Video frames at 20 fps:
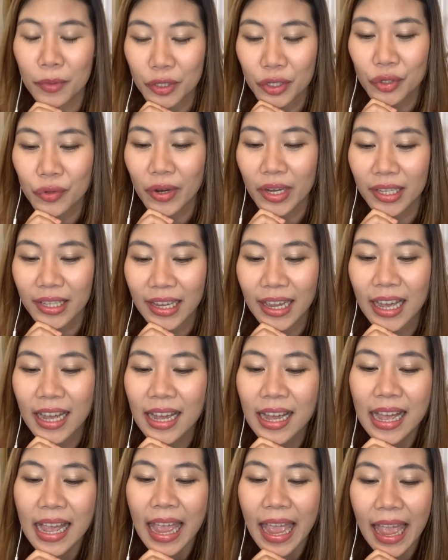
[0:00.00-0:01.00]

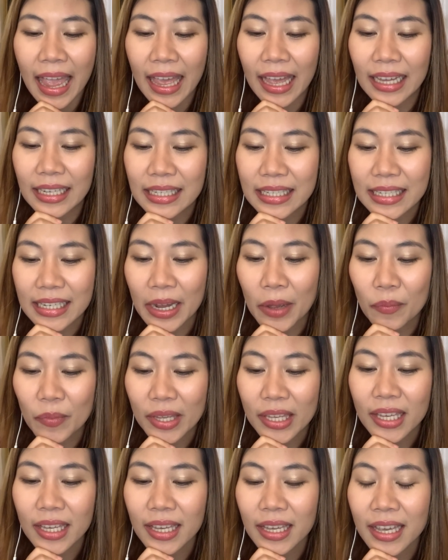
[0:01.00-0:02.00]
Australia, and
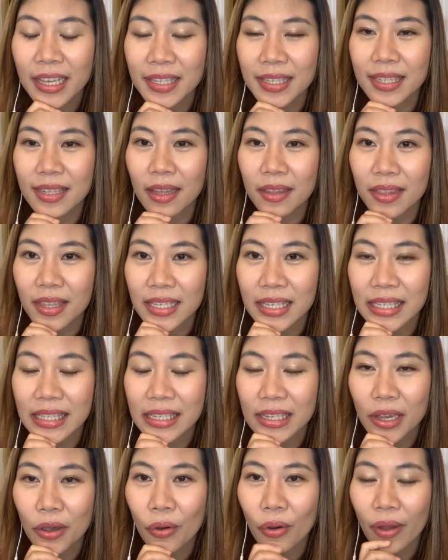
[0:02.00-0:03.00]
he is the
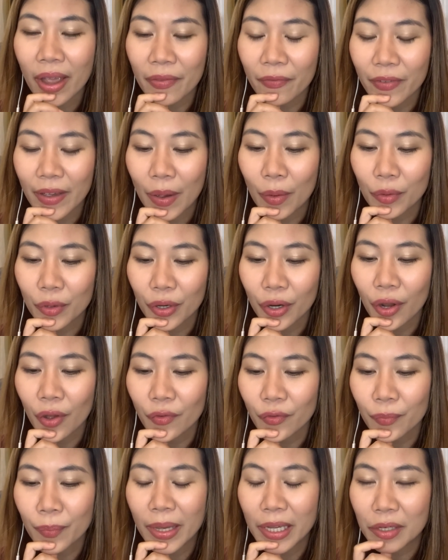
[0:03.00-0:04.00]
CEO and founder
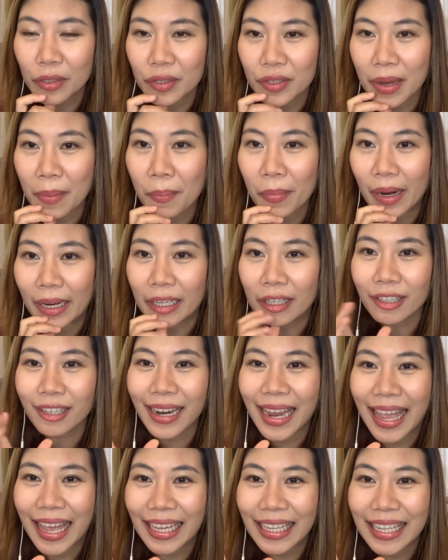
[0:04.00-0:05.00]
of Maker's Empire,
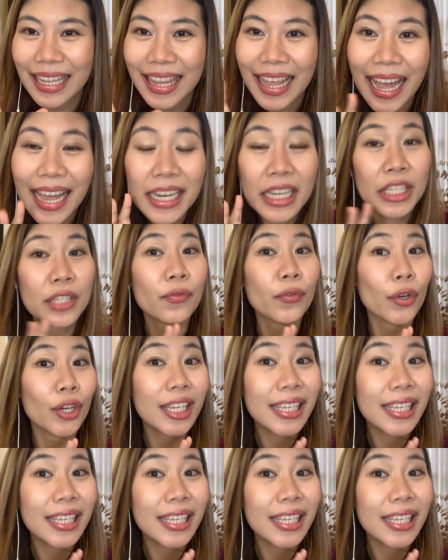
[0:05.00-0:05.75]
and that is for